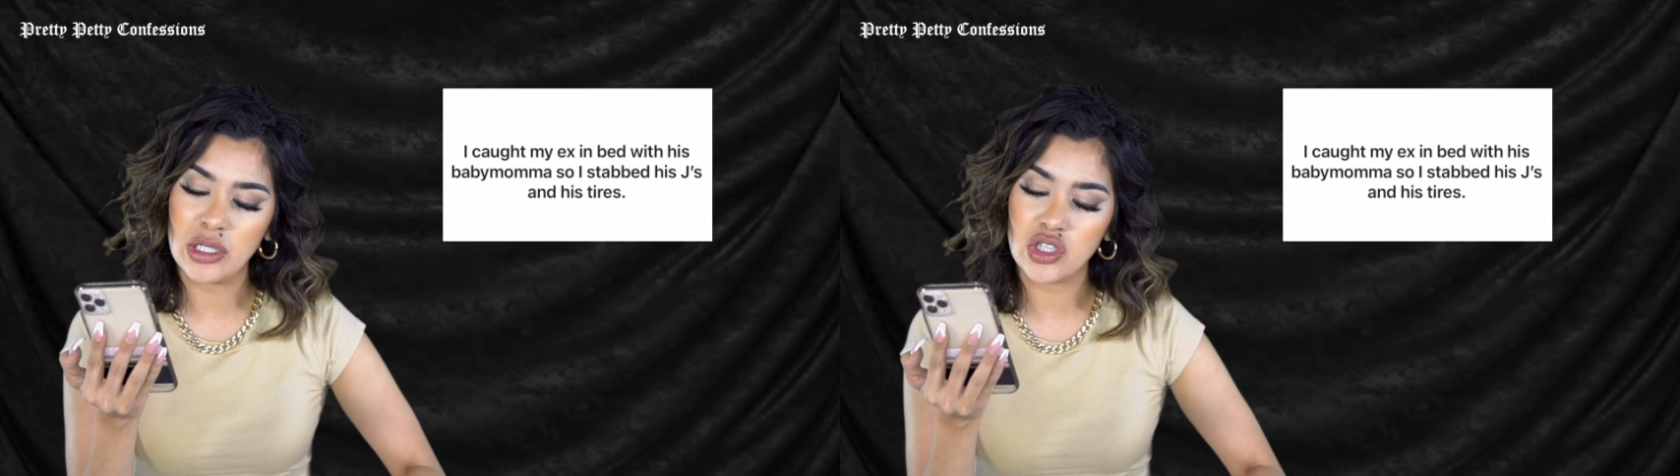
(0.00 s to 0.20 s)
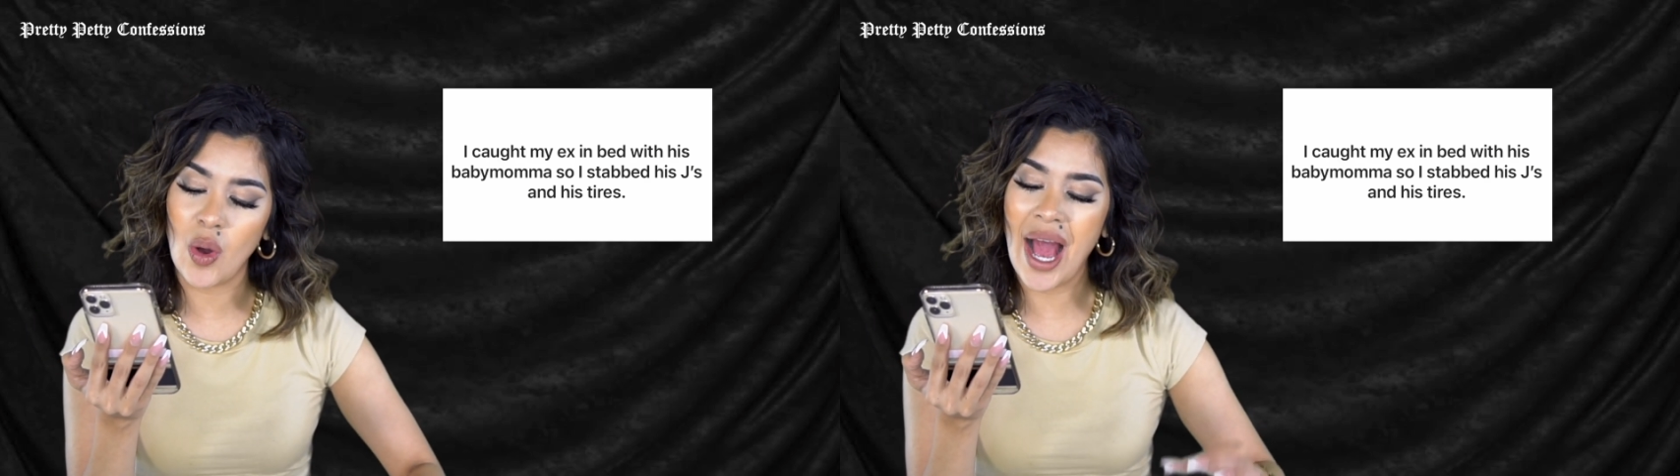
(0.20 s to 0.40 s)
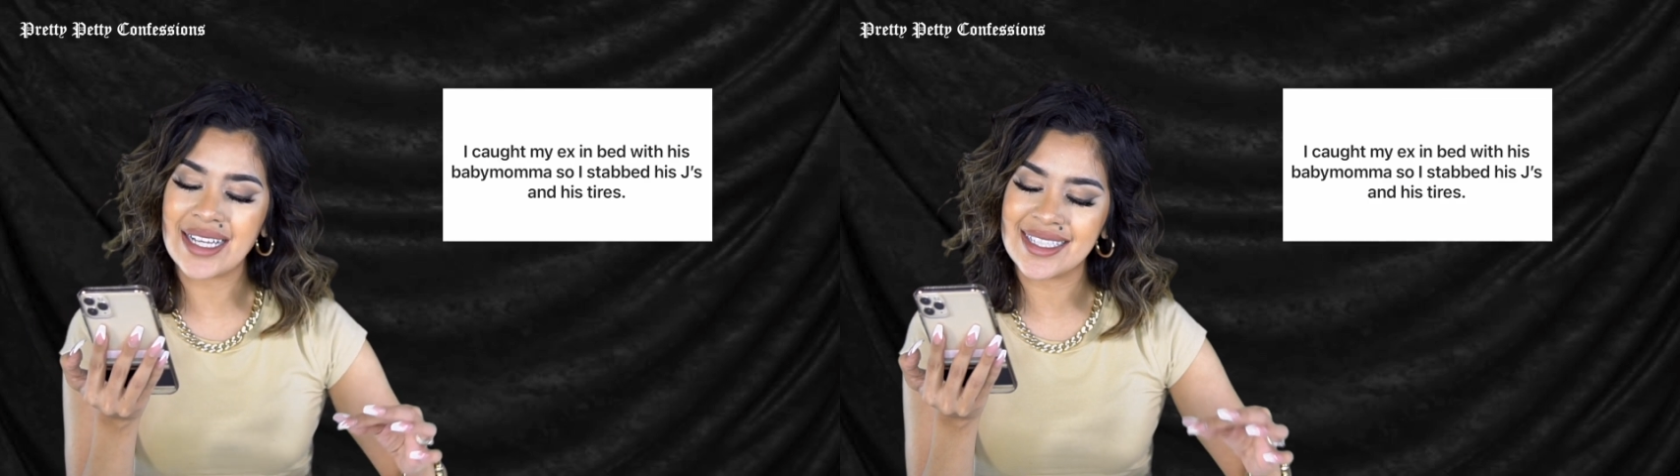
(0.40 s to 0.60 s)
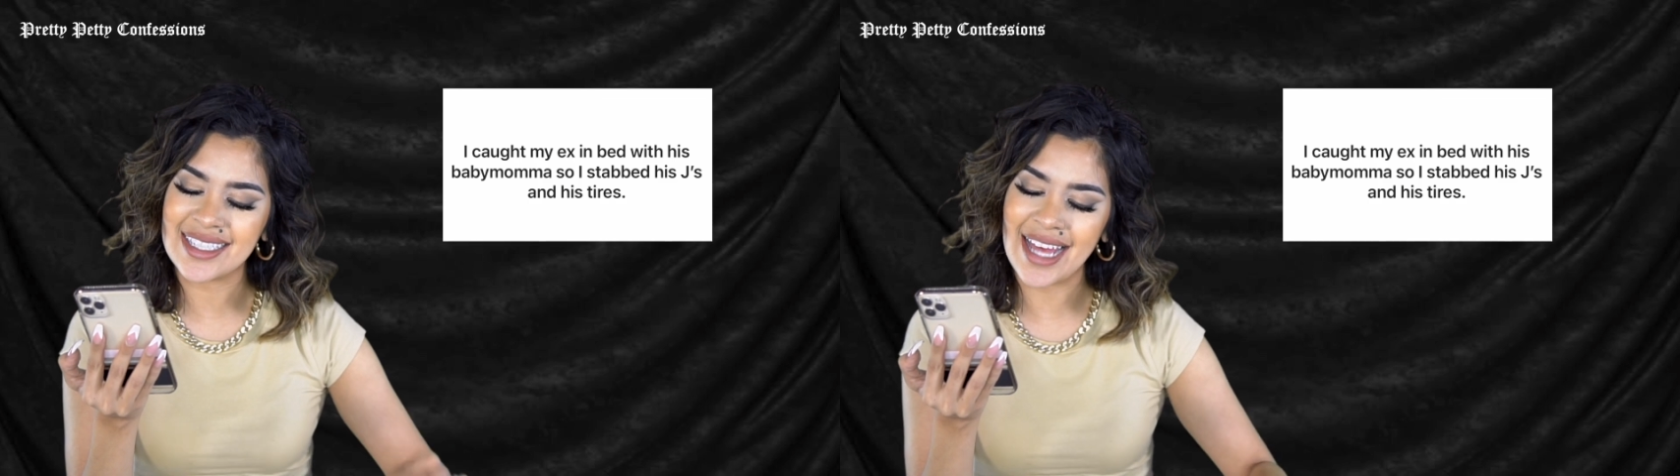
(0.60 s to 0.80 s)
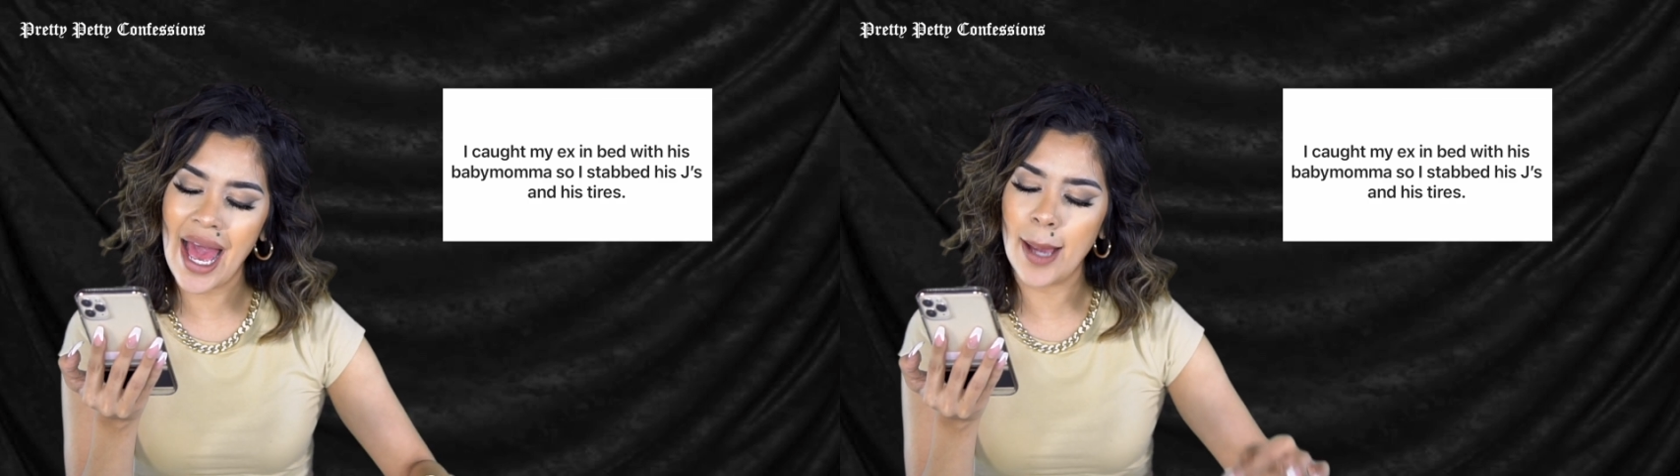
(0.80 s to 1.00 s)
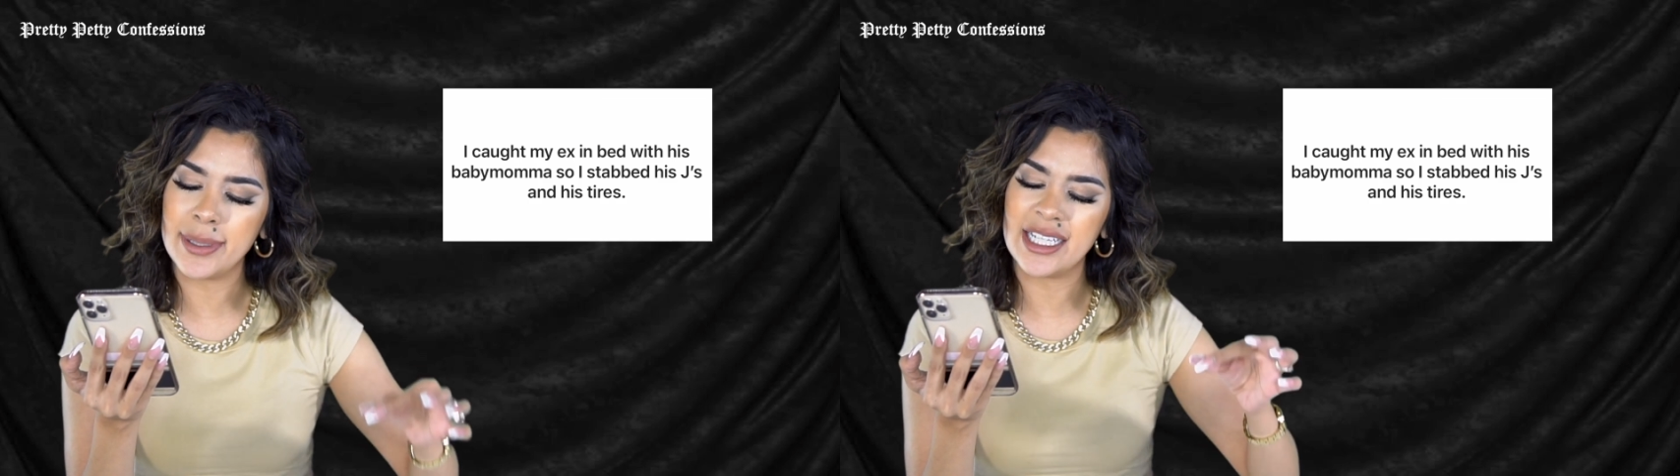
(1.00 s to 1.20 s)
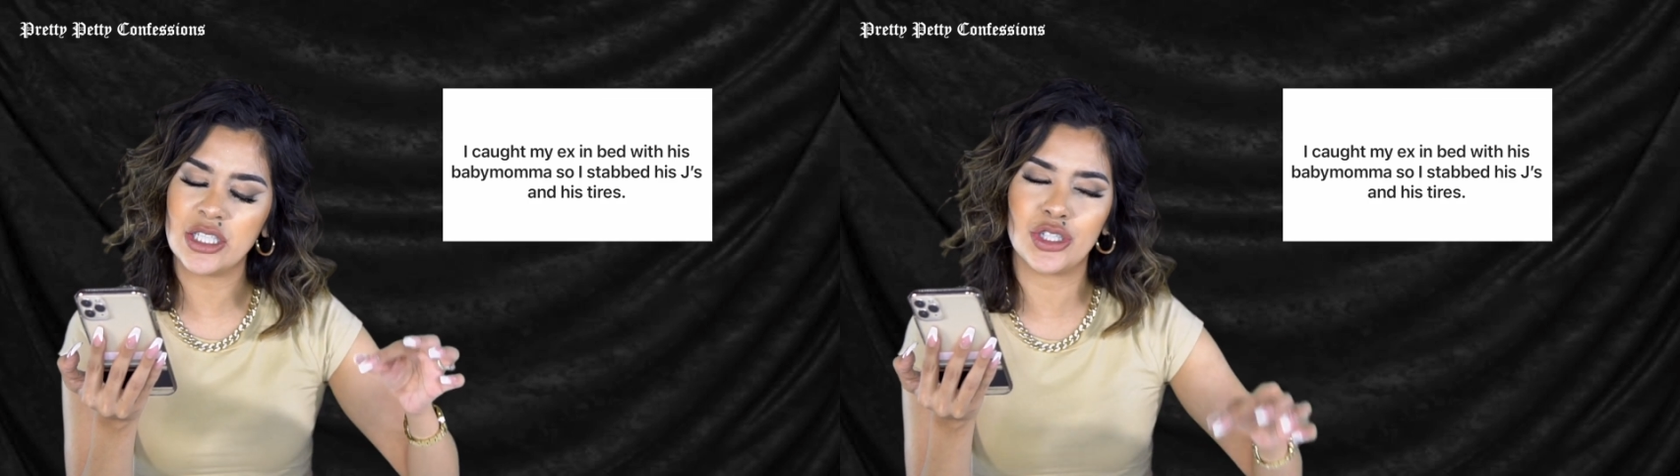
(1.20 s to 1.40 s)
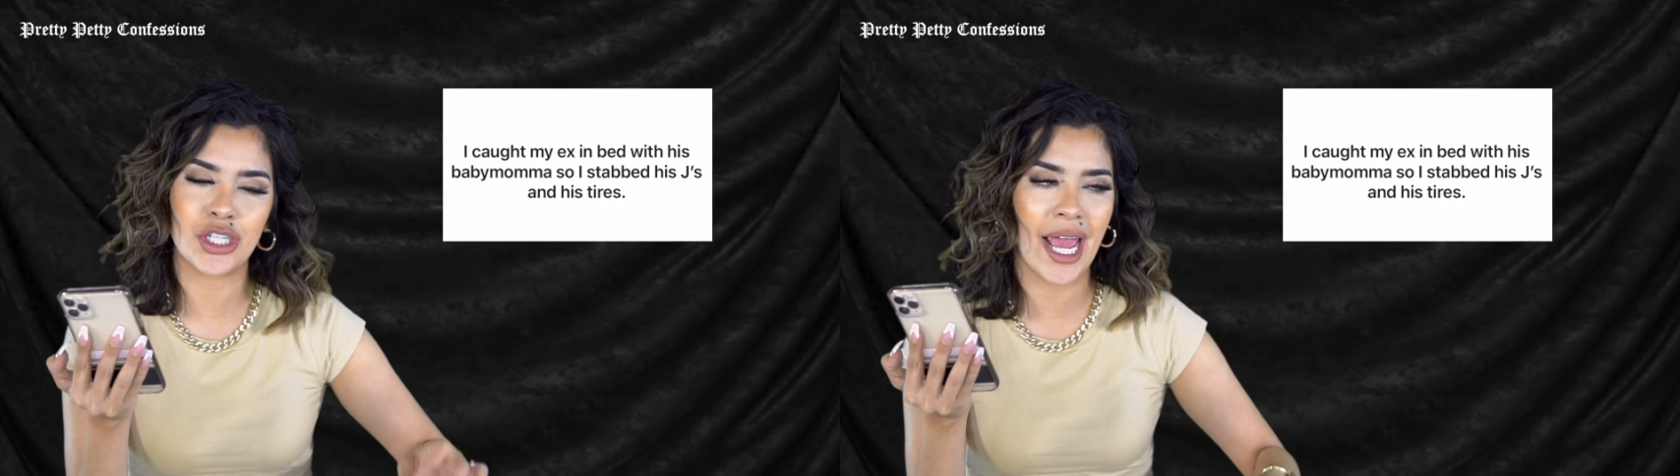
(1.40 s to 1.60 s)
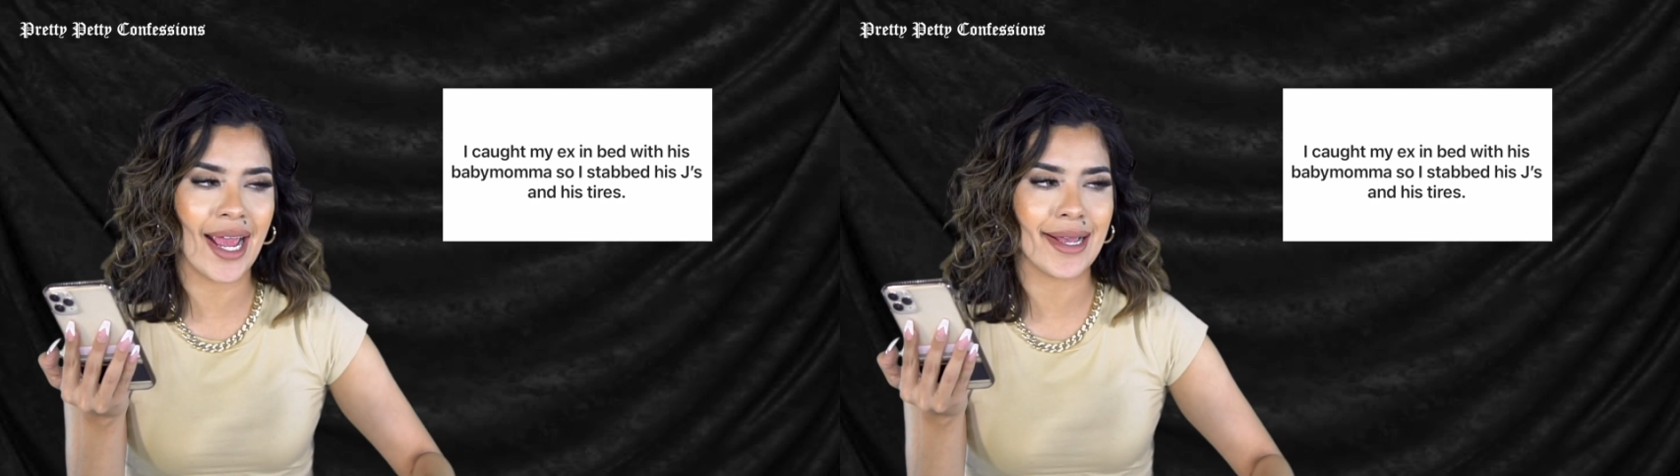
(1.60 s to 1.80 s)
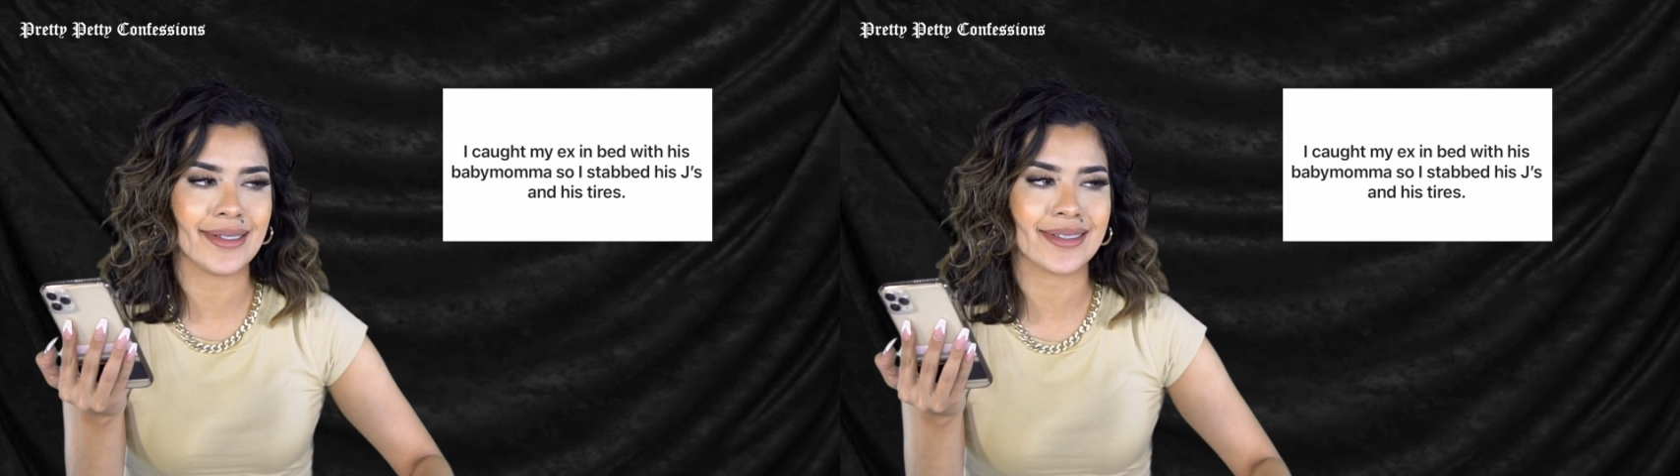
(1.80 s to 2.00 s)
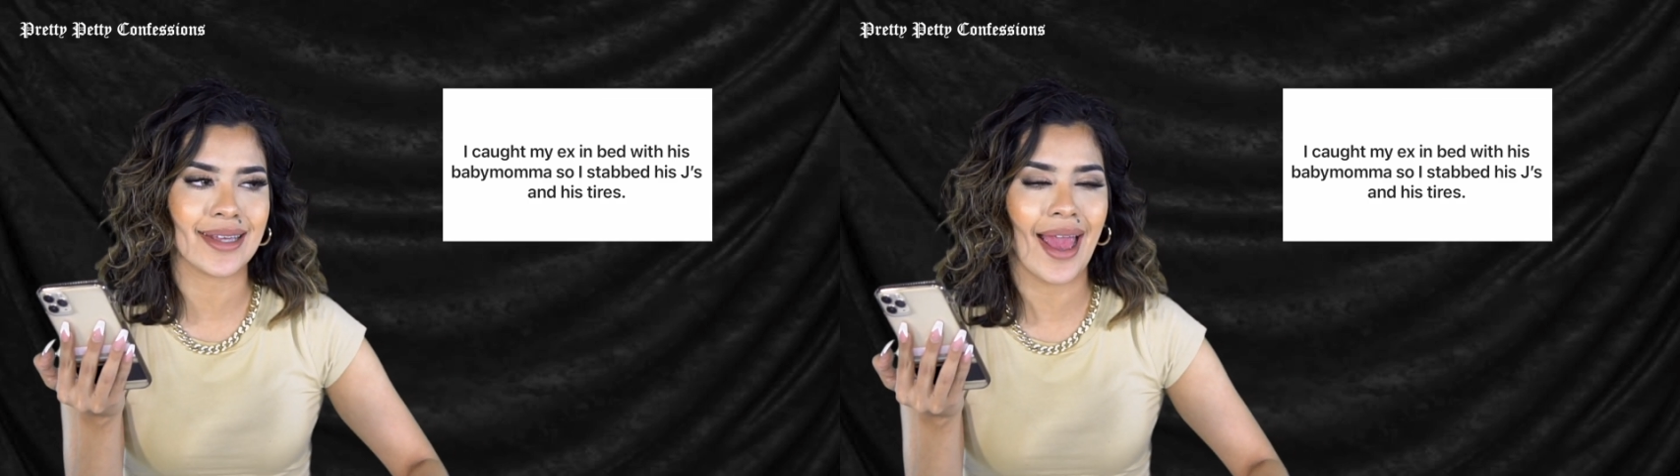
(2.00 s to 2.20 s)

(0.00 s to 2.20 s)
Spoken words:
so I stabbed his J's